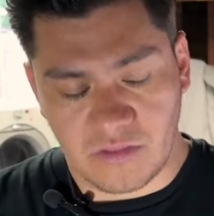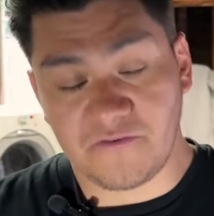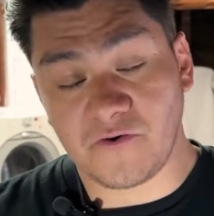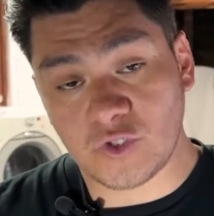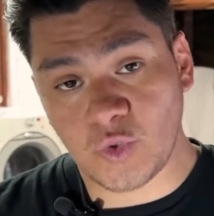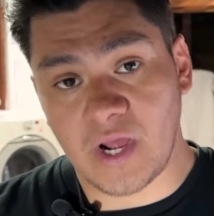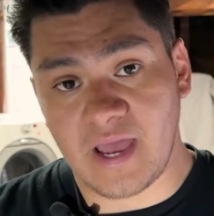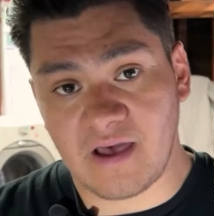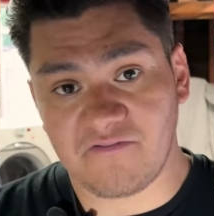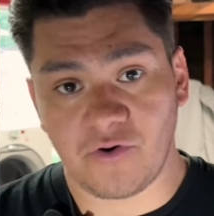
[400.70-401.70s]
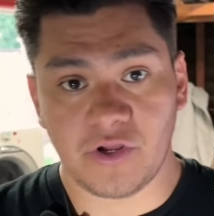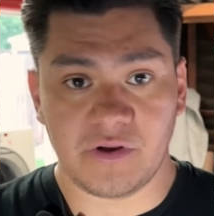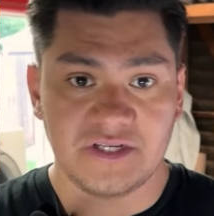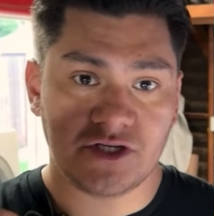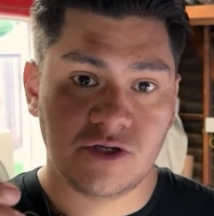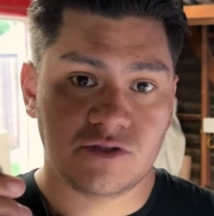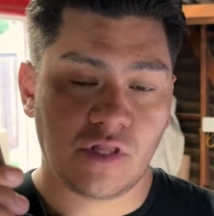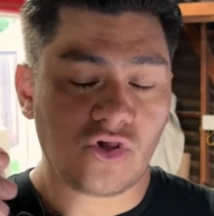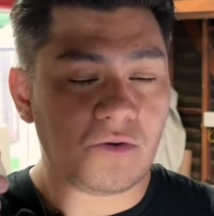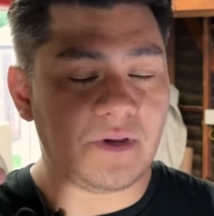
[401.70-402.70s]
The first one I have for you is to use
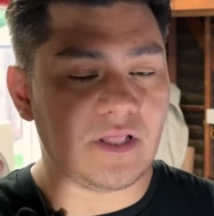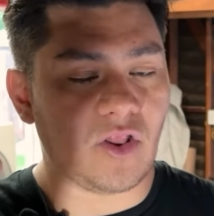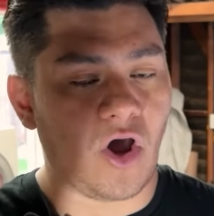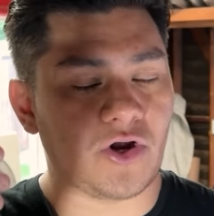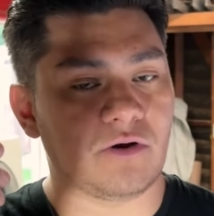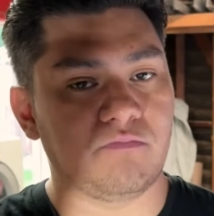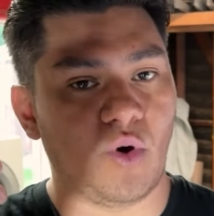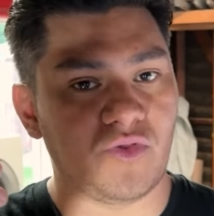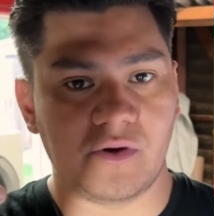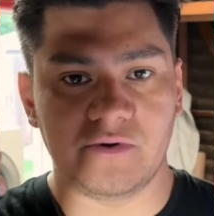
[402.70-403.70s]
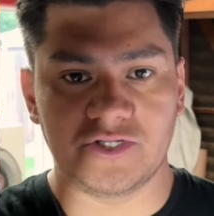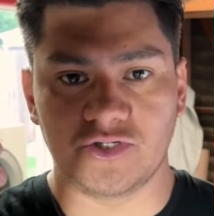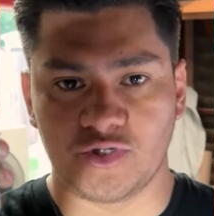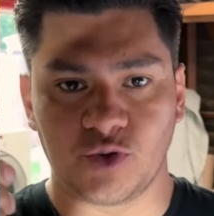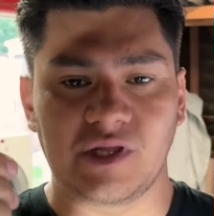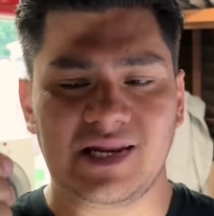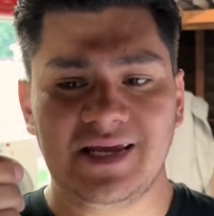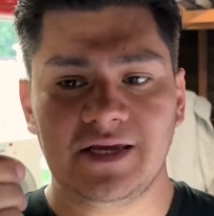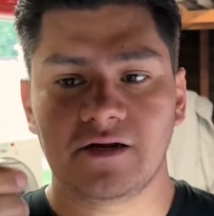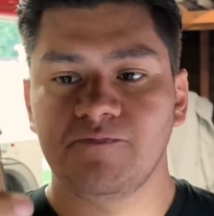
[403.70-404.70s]
a little bit longer bolt than what you truly
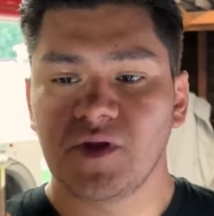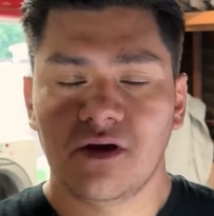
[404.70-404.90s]
need.